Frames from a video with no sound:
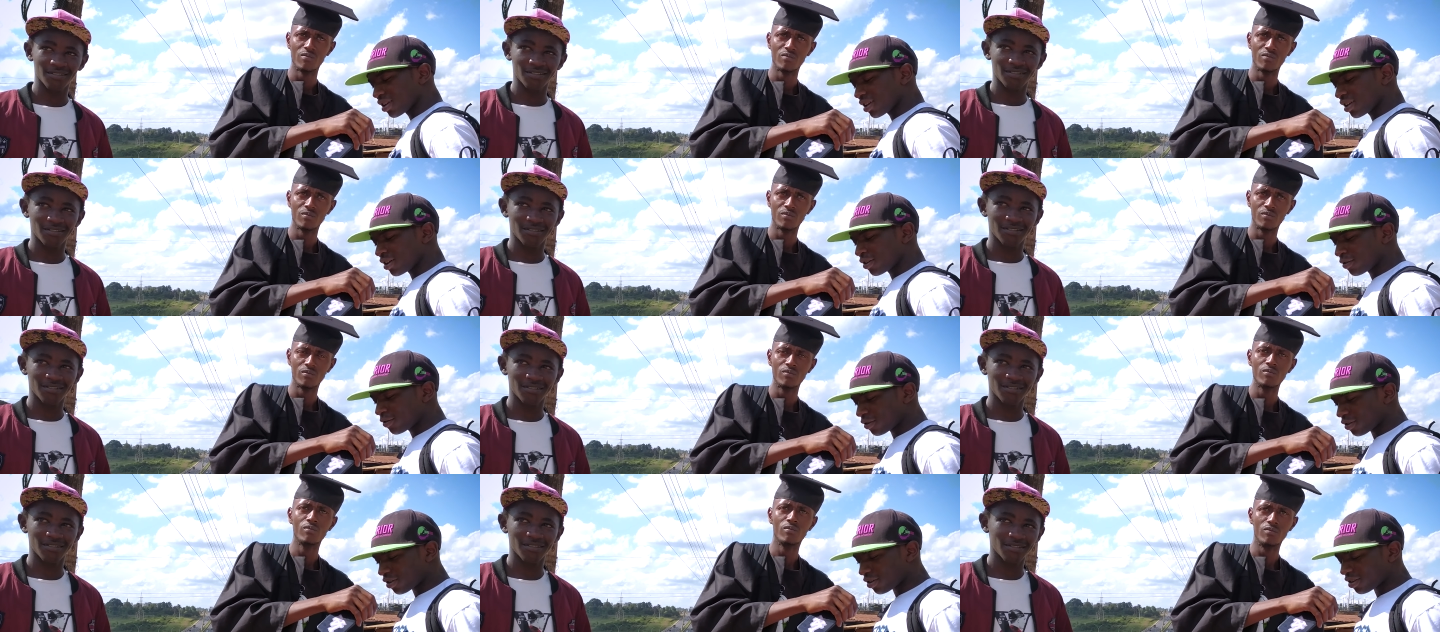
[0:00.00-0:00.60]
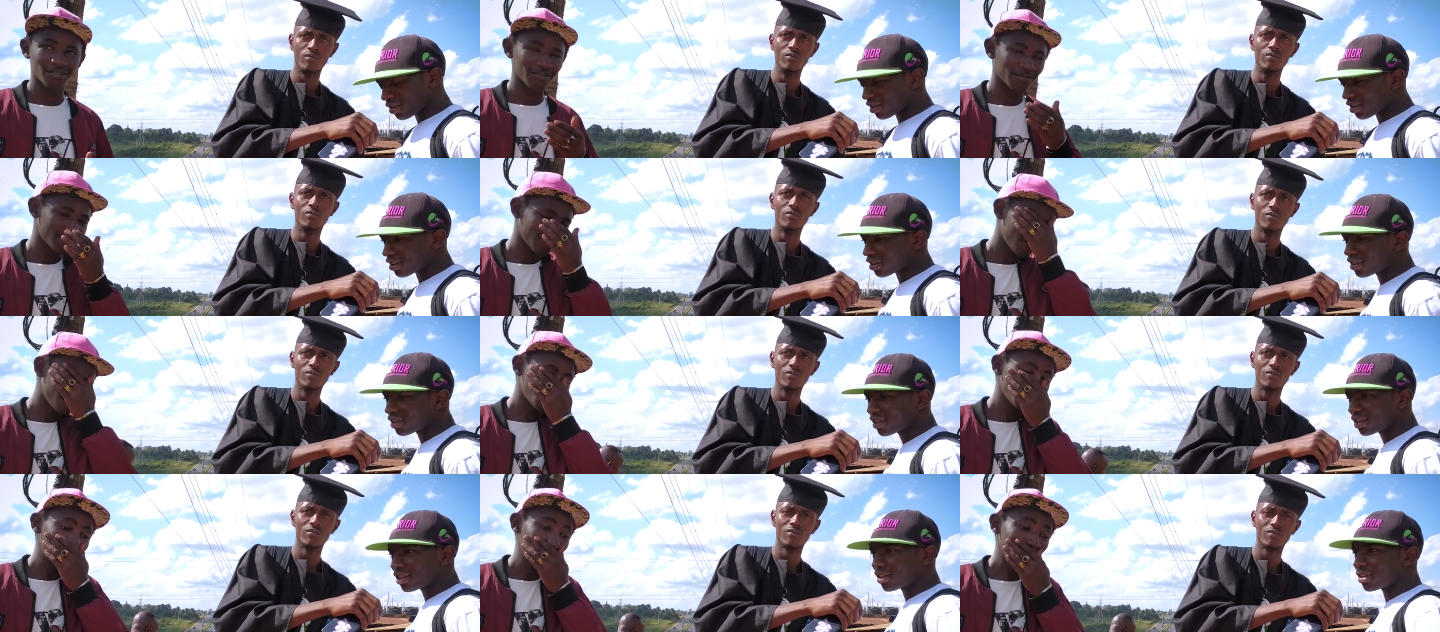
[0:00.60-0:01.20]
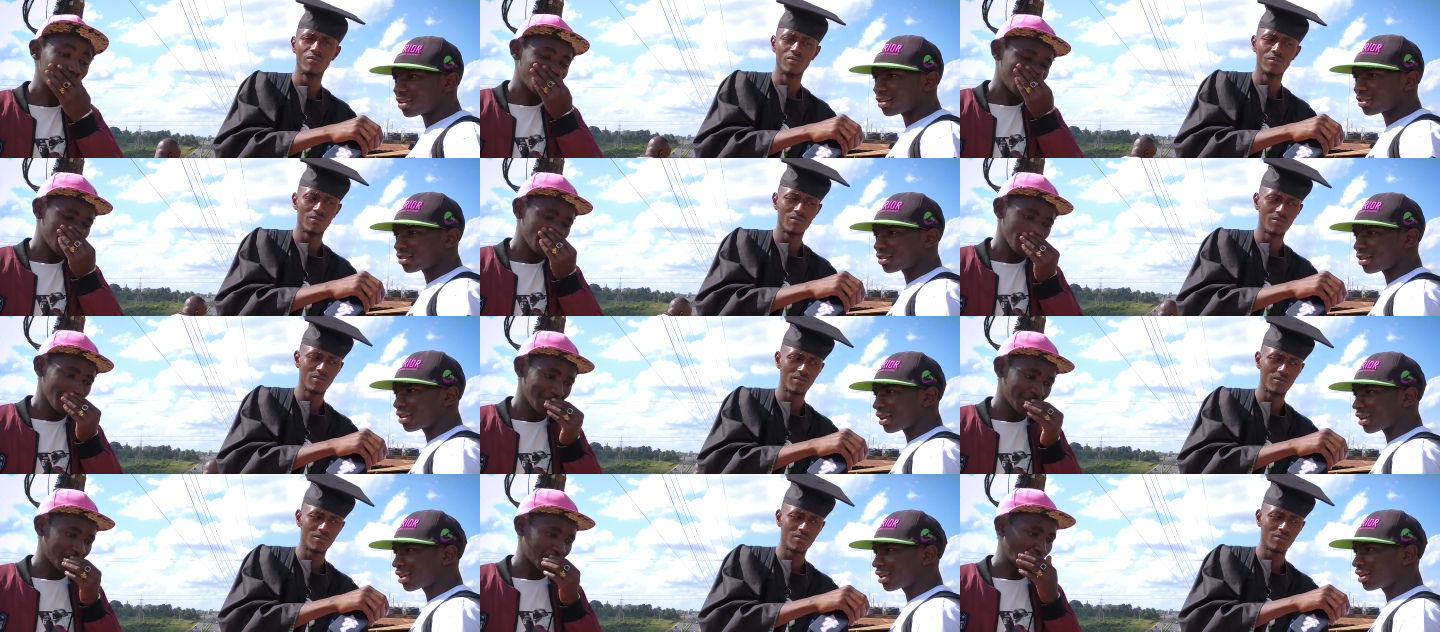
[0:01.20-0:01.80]
Speaker 1: hivyo.
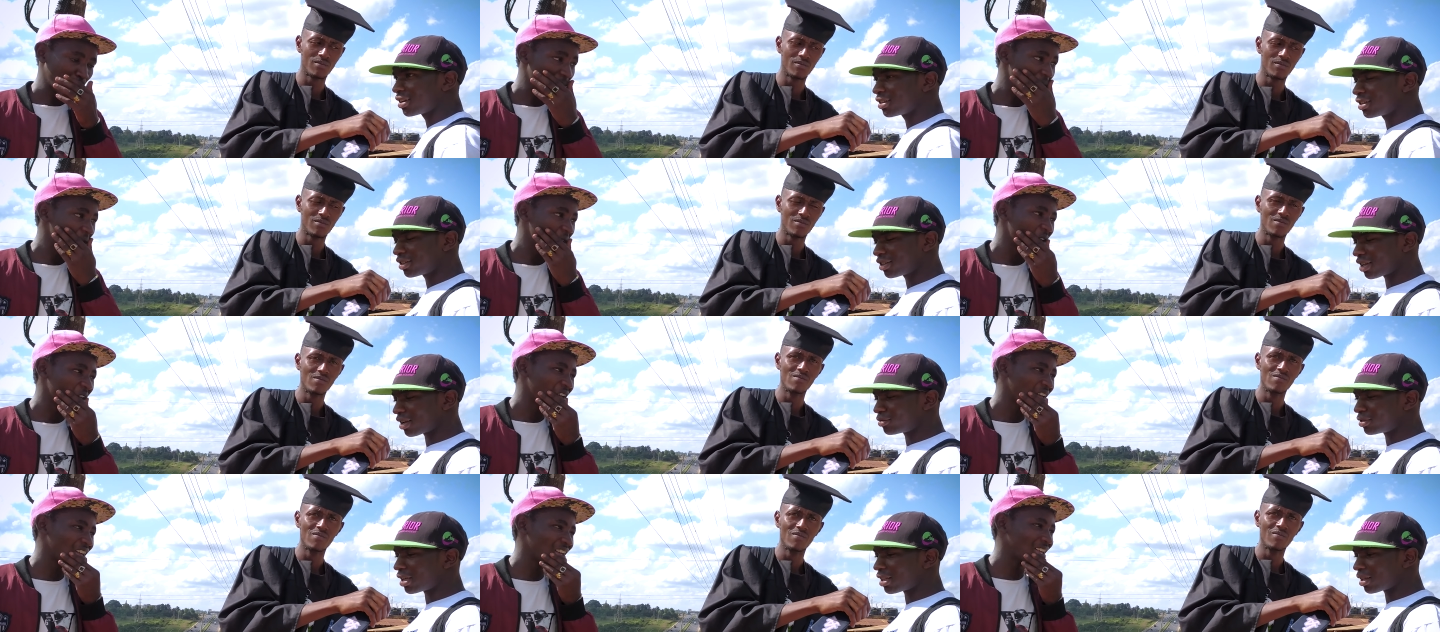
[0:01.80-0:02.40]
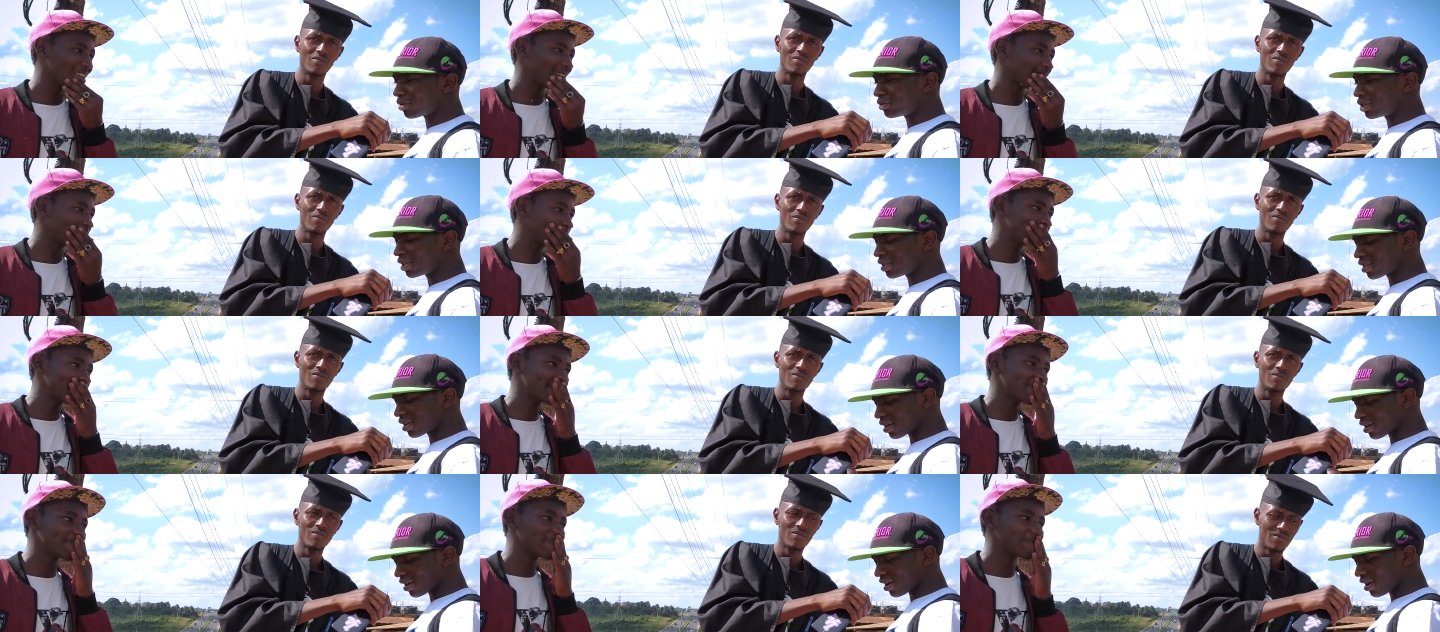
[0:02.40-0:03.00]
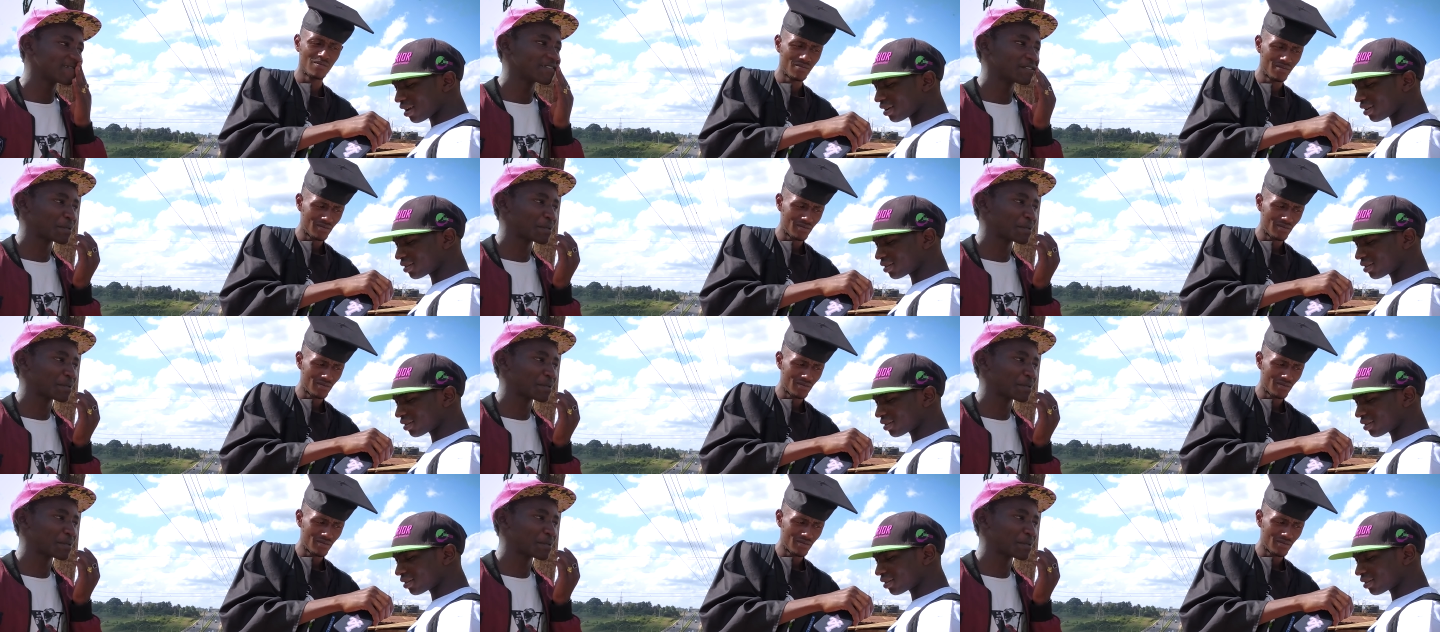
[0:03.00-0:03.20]
Lakini labda neka